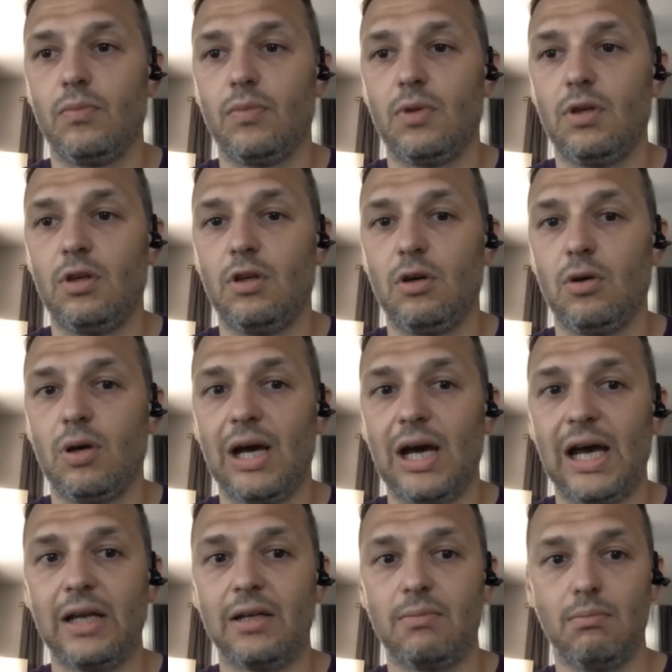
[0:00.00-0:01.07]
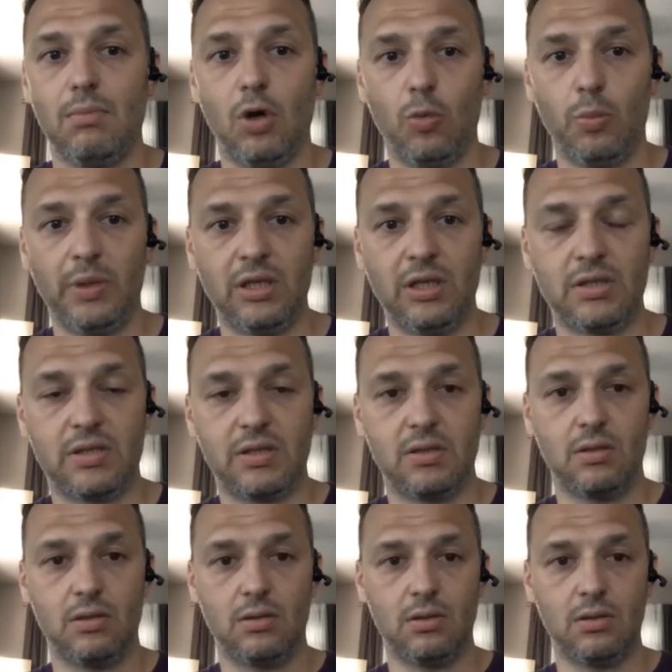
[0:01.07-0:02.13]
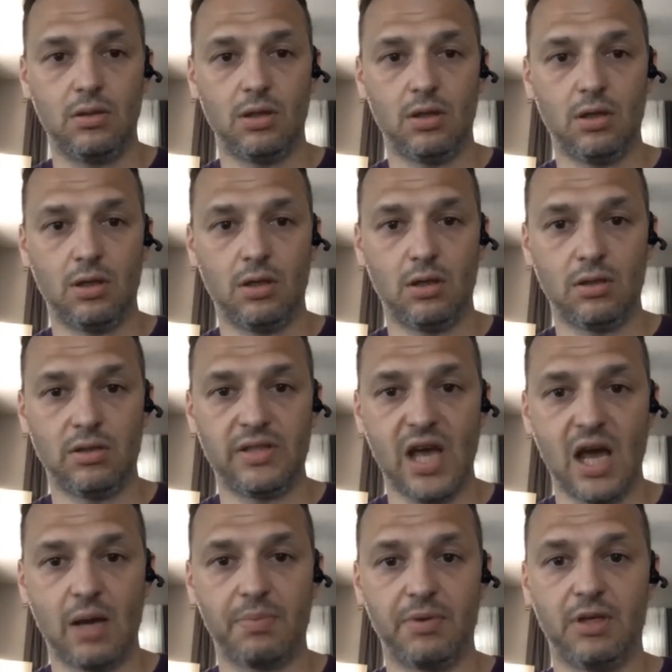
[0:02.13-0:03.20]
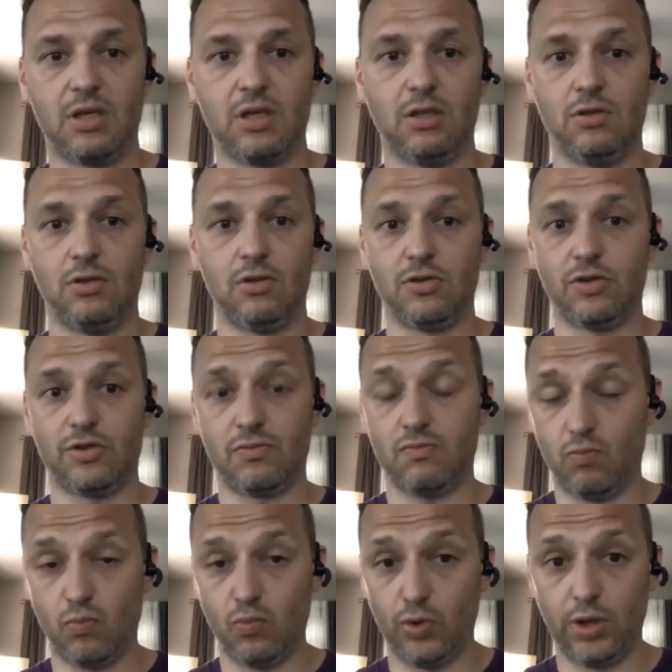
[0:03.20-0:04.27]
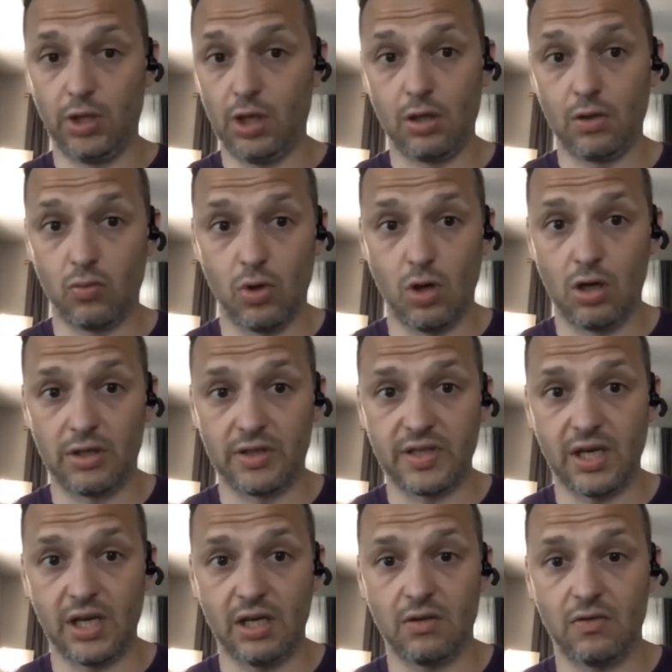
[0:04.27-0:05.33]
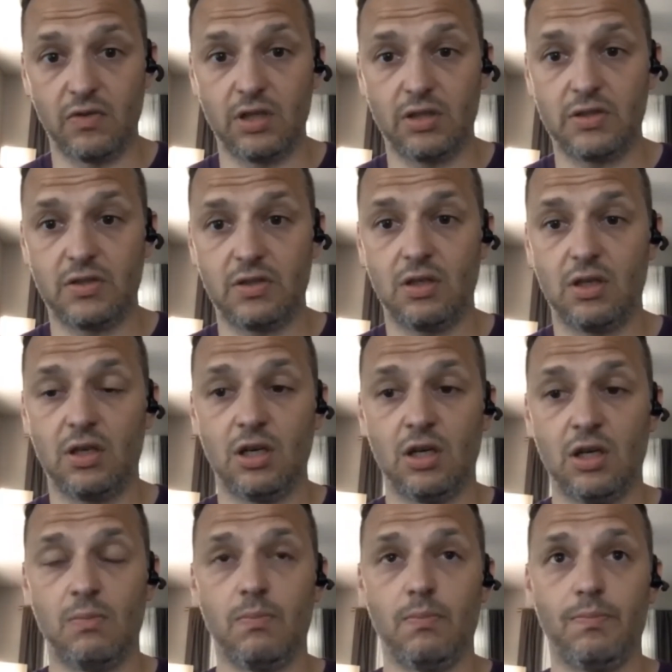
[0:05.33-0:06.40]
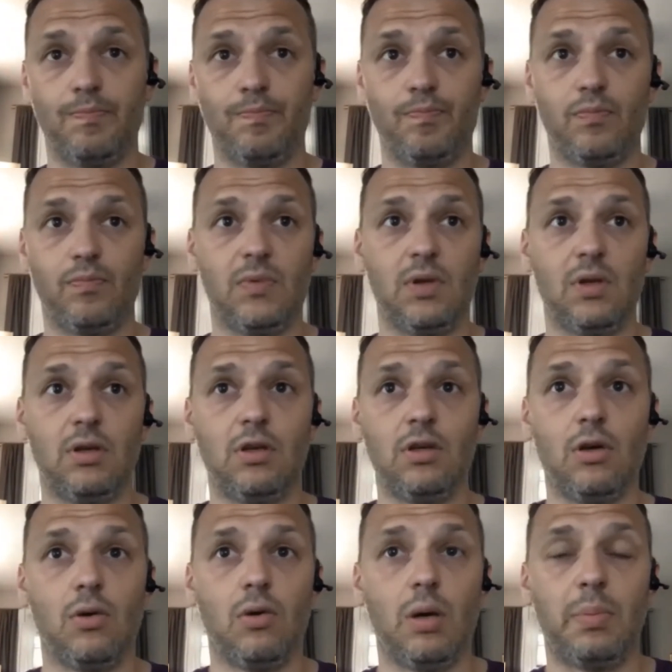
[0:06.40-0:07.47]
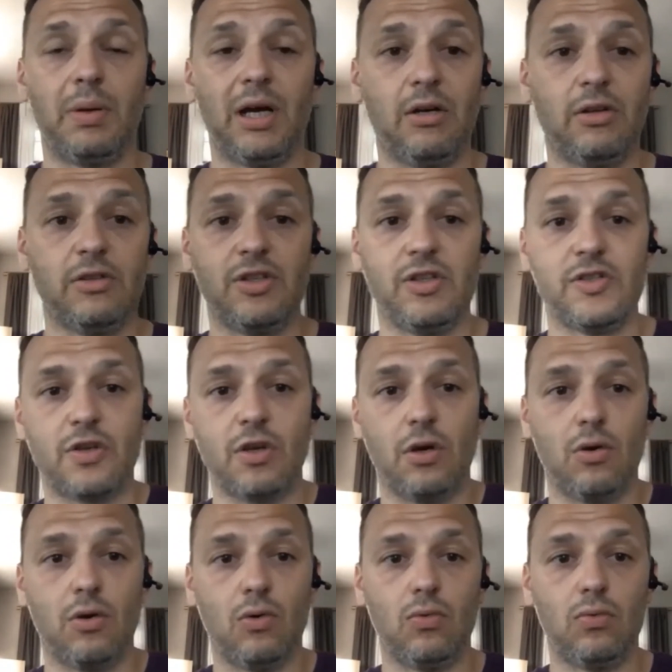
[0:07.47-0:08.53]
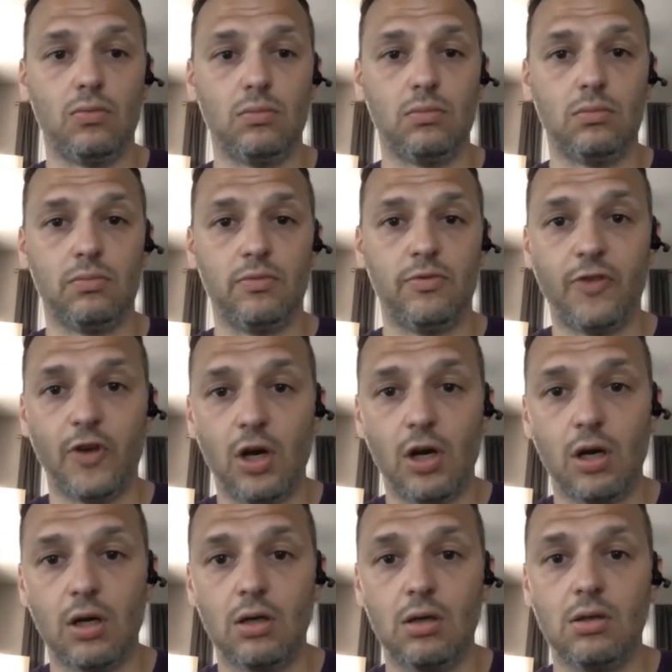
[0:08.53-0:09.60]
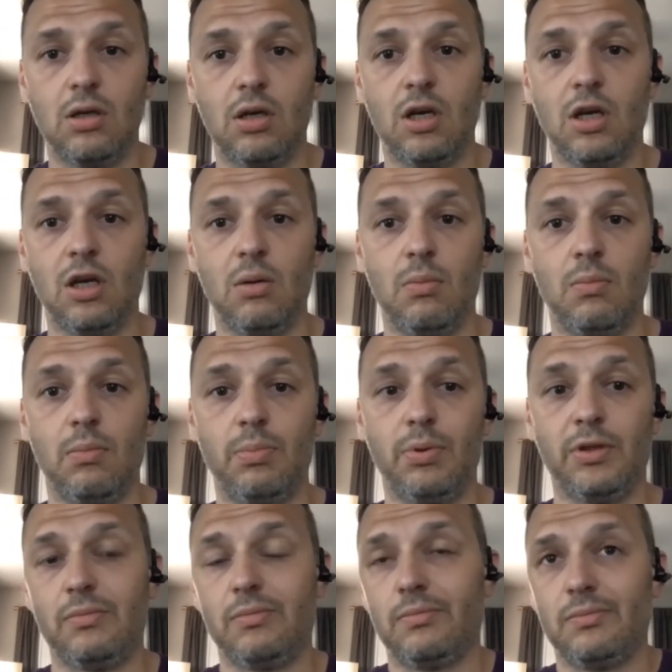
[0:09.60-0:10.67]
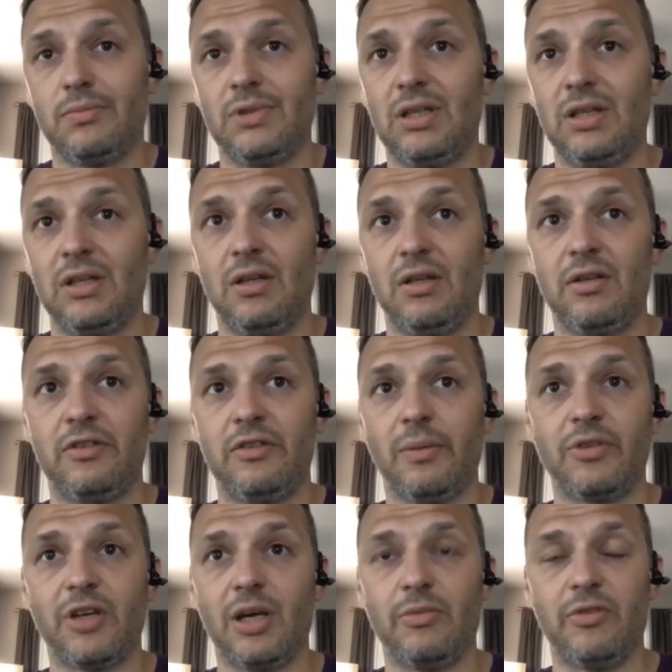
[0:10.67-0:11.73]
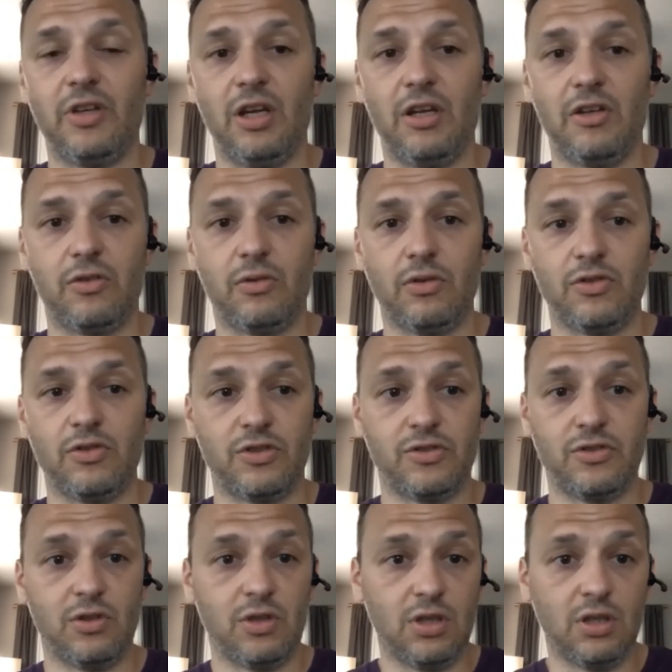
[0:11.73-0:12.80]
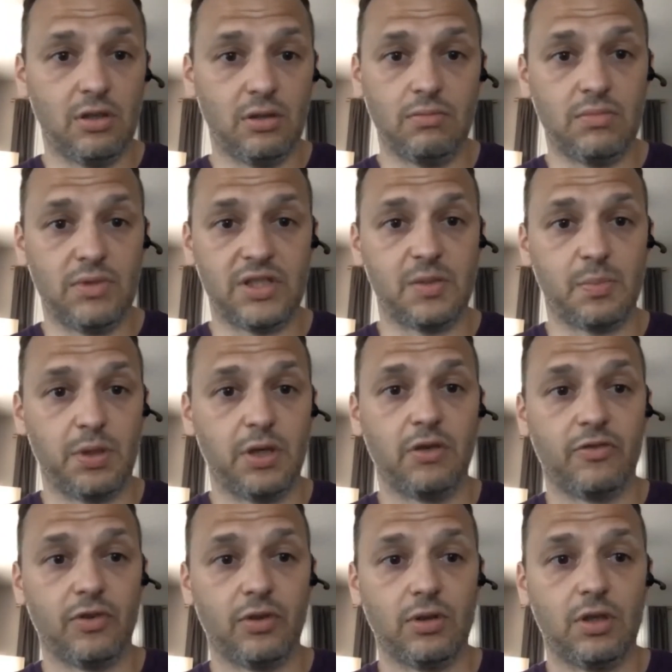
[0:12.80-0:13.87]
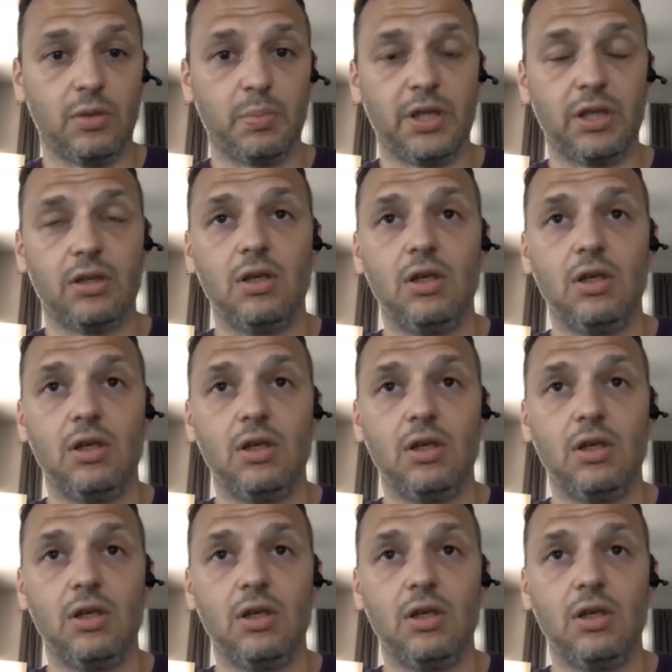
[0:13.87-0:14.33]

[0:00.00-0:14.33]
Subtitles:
you know, hot moment topic and you're just really on the wrong side of it, you know, apologies go far, but sometimes the answer is just you need to disappear for a little bit.